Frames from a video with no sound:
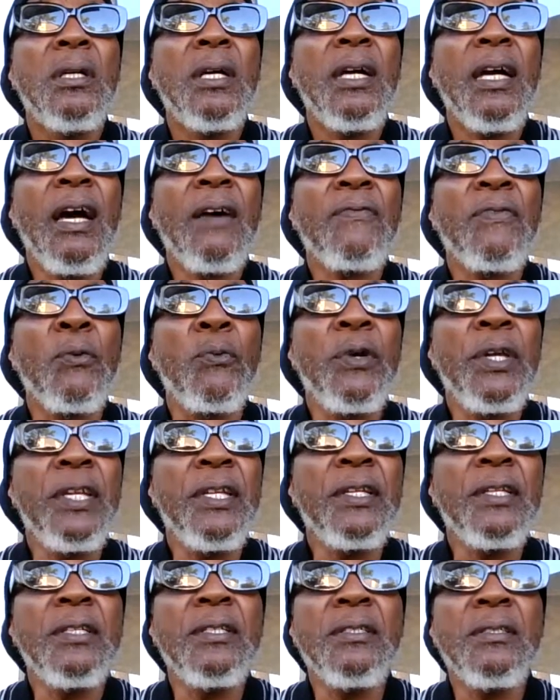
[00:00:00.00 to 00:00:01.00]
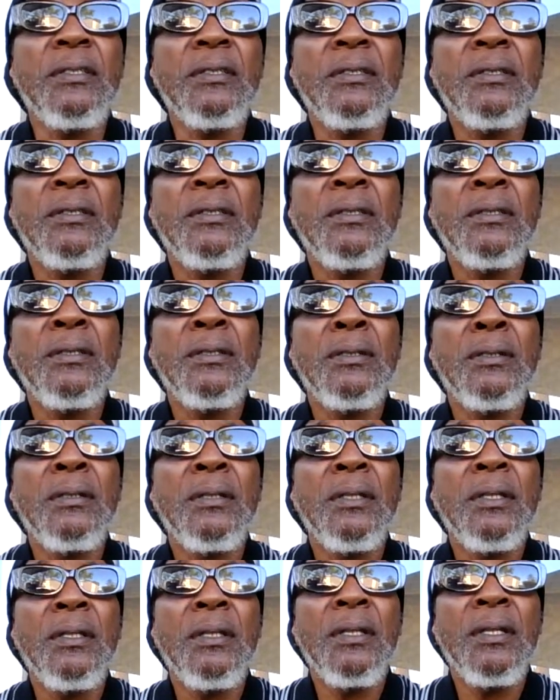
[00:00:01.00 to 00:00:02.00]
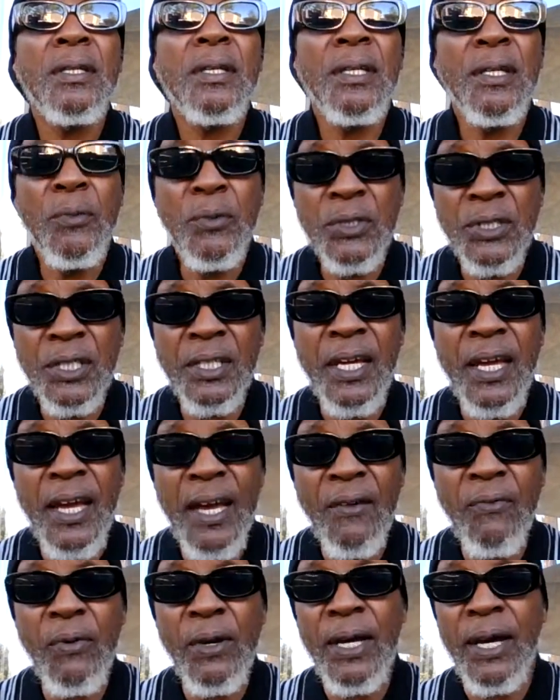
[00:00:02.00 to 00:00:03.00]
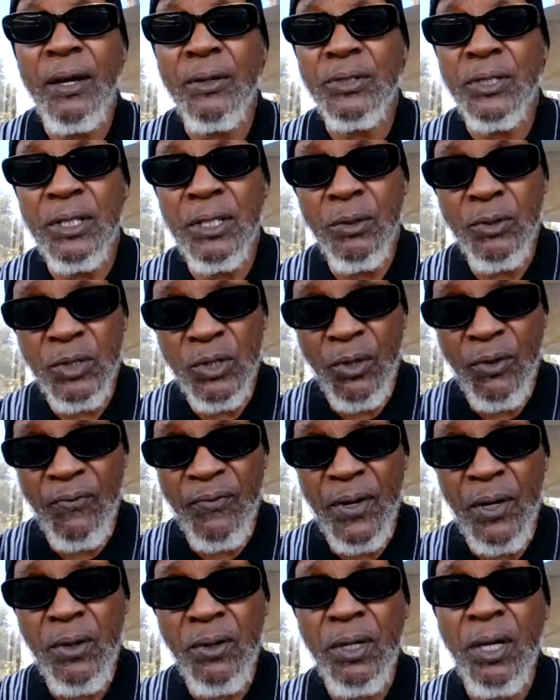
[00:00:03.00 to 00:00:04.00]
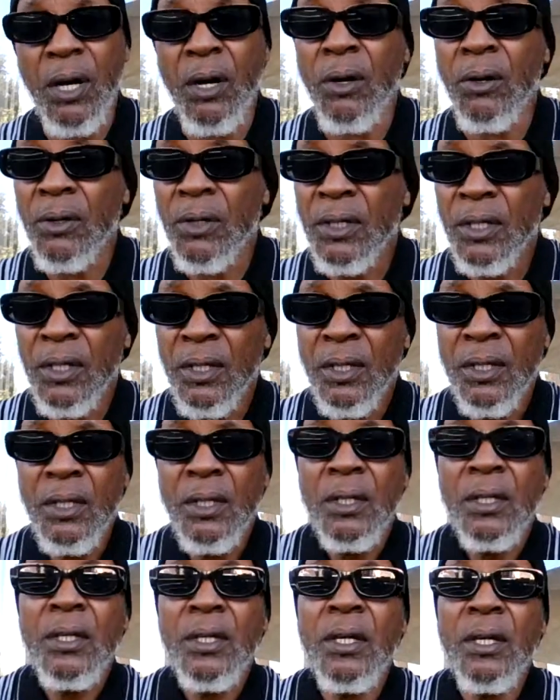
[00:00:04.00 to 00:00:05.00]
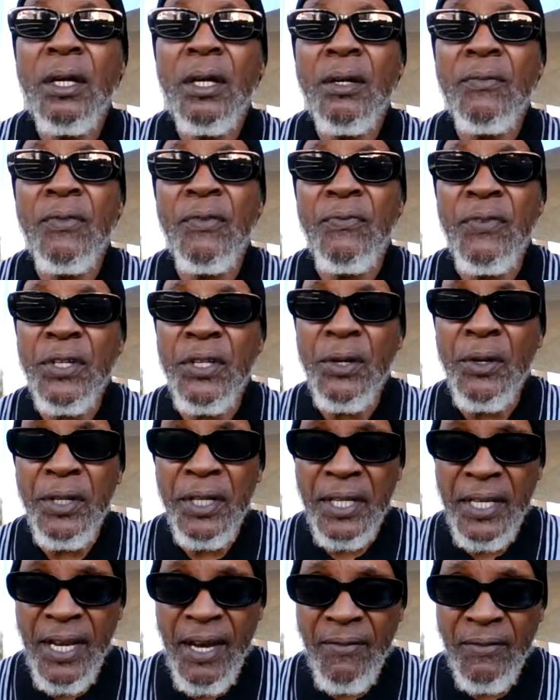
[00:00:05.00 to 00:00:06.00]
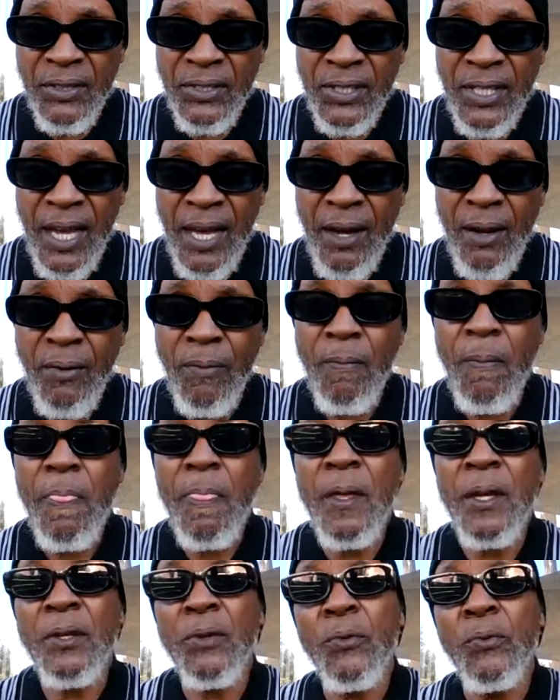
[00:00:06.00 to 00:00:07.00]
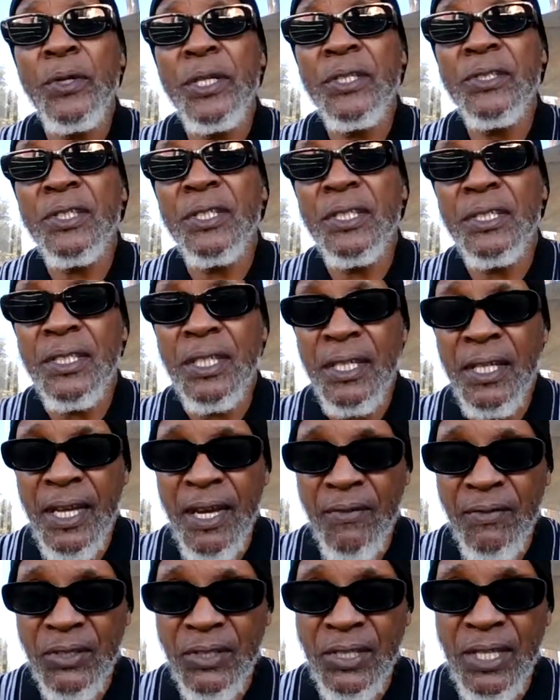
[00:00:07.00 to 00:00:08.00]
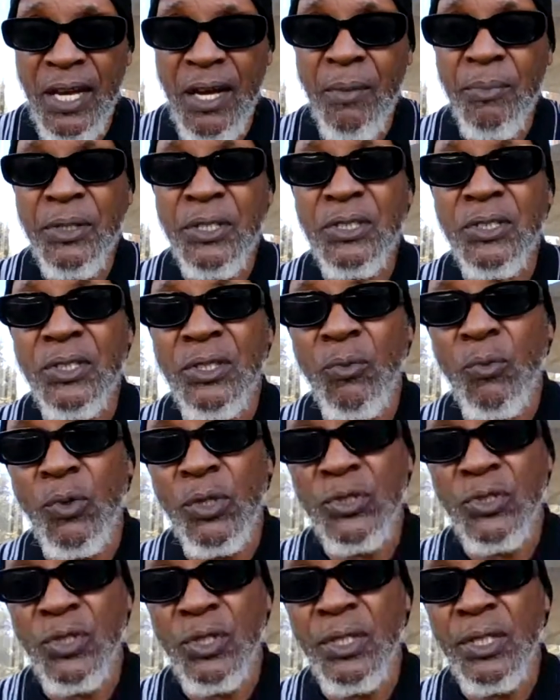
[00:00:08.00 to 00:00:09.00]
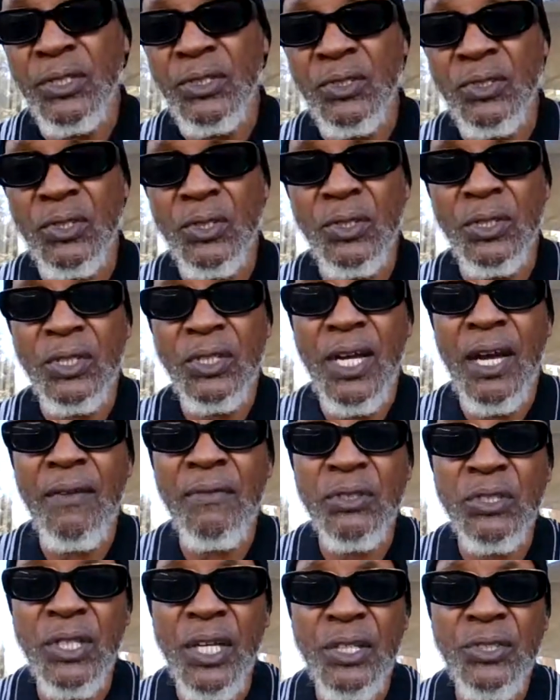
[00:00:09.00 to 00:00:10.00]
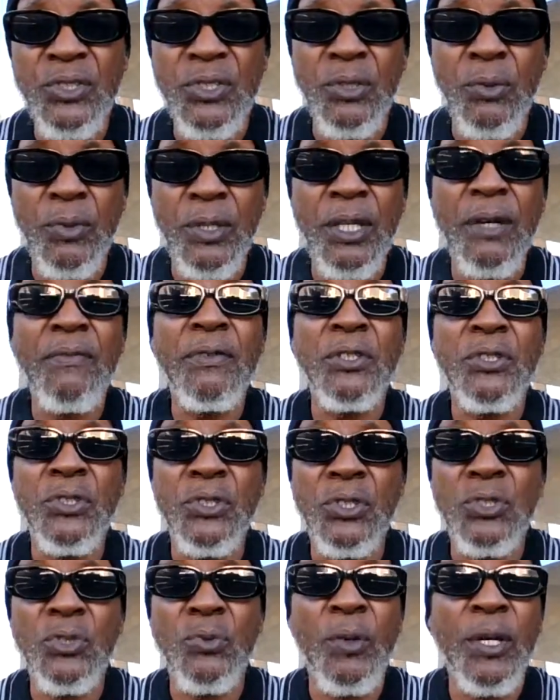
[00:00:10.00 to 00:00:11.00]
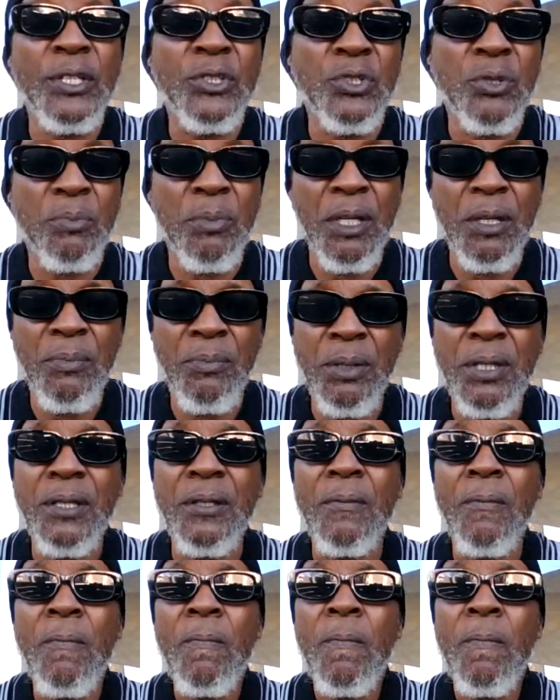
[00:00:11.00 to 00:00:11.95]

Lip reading: after reading it, he was in the halfway house and he was on a phone call. The video didn't have a sound. And the reason it didn't have a sound because it didn't want you to listen to his conversation or whatever the situation may be.